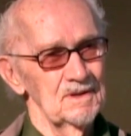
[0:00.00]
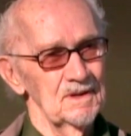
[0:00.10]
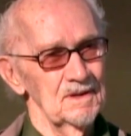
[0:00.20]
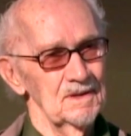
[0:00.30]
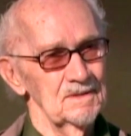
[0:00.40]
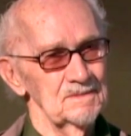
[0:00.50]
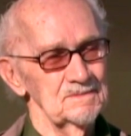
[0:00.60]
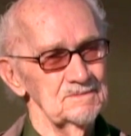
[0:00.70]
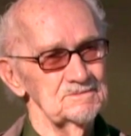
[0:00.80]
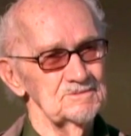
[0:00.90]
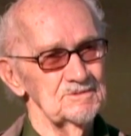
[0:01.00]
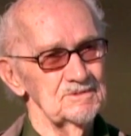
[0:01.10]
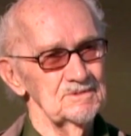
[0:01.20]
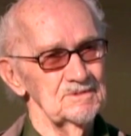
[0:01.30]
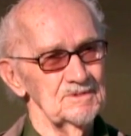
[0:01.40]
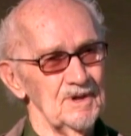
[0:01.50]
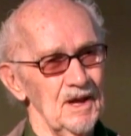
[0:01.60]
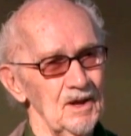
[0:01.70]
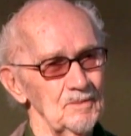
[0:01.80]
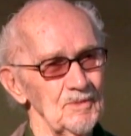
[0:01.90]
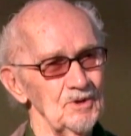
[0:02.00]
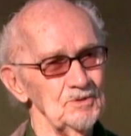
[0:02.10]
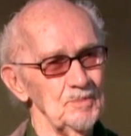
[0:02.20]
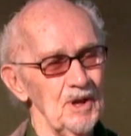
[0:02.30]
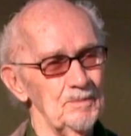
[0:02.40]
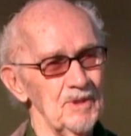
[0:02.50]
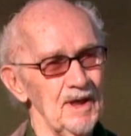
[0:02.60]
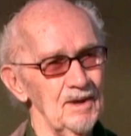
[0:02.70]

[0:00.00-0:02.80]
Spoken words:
to help those people,